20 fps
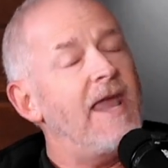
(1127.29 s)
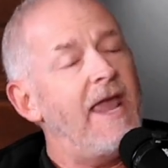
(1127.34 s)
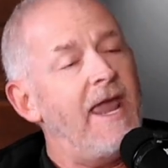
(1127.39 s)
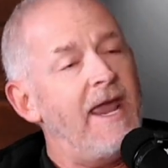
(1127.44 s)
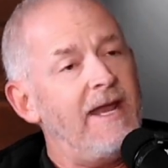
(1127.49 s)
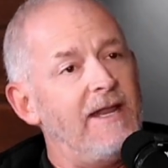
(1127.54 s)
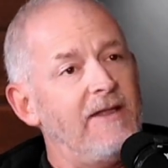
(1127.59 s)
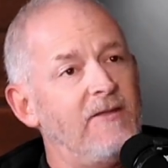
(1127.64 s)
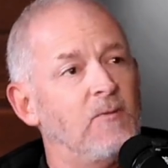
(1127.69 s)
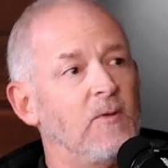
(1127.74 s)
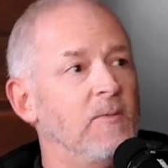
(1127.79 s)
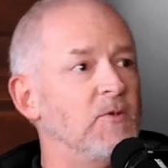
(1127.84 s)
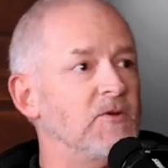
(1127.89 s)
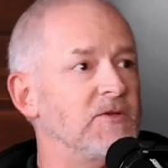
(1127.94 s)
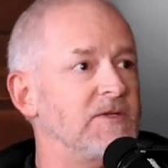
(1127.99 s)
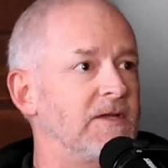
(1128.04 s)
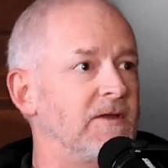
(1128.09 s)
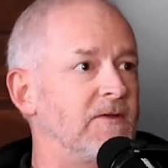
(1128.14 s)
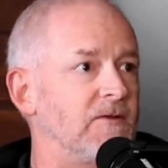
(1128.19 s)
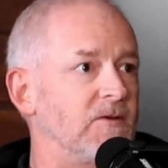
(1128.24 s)

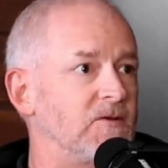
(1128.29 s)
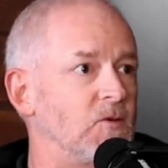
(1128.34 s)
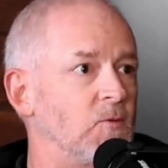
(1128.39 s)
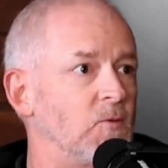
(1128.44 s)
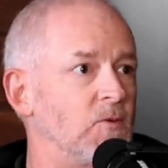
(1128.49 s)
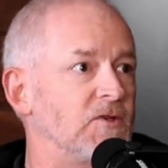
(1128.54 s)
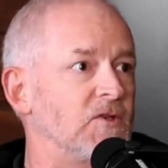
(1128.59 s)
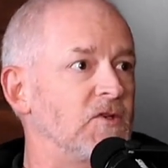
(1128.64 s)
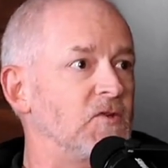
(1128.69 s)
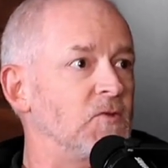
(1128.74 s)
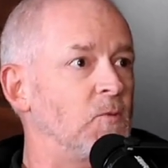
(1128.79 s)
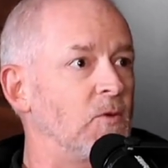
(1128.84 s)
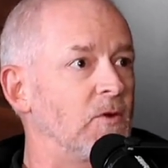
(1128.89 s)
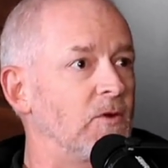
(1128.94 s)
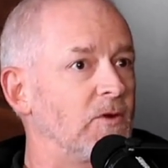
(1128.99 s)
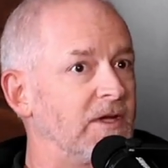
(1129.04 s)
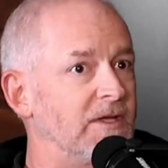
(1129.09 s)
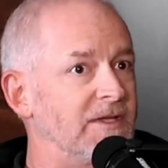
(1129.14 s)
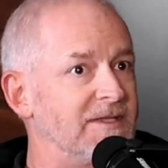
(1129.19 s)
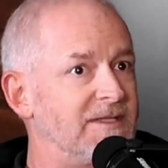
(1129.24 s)
83% of those horses were
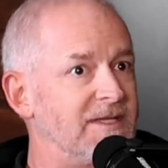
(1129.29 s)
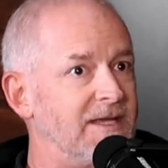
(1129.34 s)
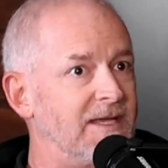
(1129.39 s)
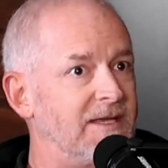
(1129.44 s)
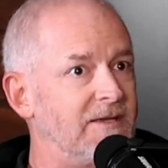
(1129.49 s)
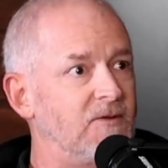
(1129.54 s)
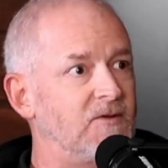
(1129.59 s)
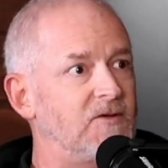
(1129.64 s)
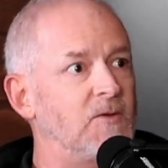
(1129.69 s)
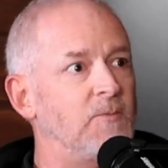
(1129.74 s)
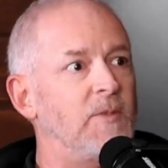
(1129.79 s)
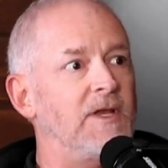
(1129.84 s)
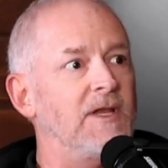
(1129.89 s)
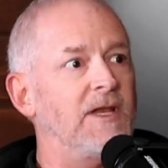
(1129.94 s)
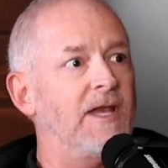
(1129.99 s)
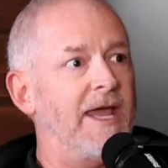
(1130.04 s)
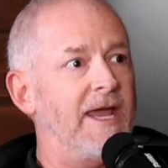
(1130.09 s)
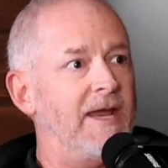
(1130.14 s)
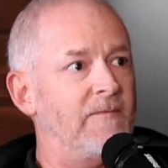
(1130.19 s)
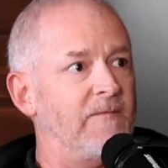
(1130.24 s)
continued to be
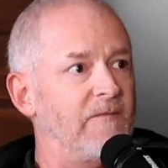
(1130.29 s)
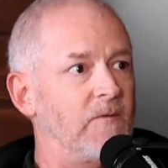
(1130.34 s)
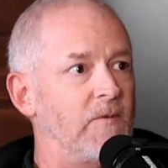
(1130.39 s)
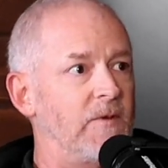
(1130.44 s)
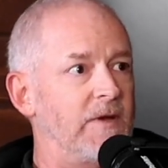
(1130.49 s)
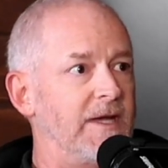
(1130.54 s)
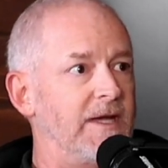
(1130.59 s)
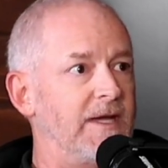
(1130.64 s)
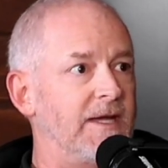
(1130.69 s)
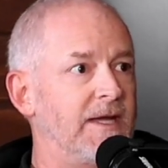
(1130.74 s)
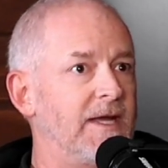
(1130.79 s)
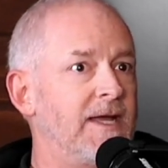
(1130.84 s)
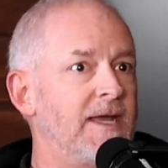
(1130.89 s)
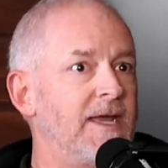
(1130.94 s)
lame-free.